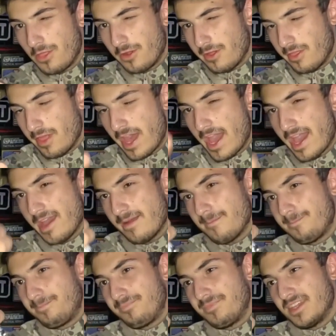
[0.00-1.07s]
than that,
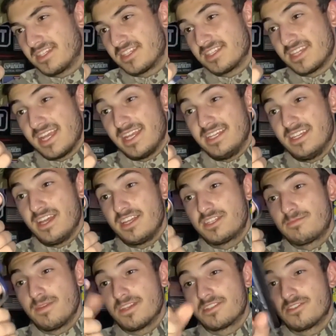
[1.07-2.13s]
this is a nice
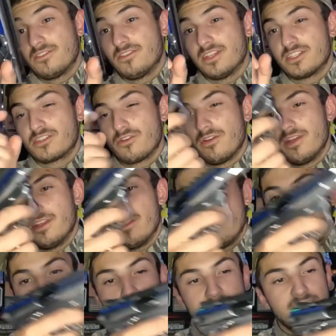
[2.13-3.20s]
pistol. Let's go ahead and
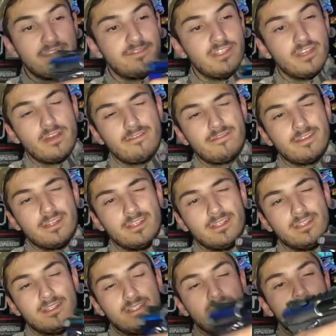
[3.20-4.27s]
throw the safety off.
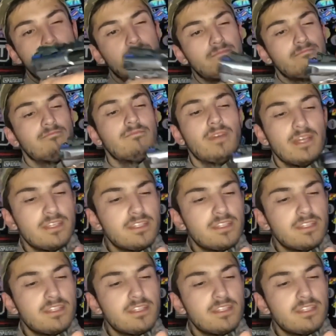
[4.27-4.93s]
It's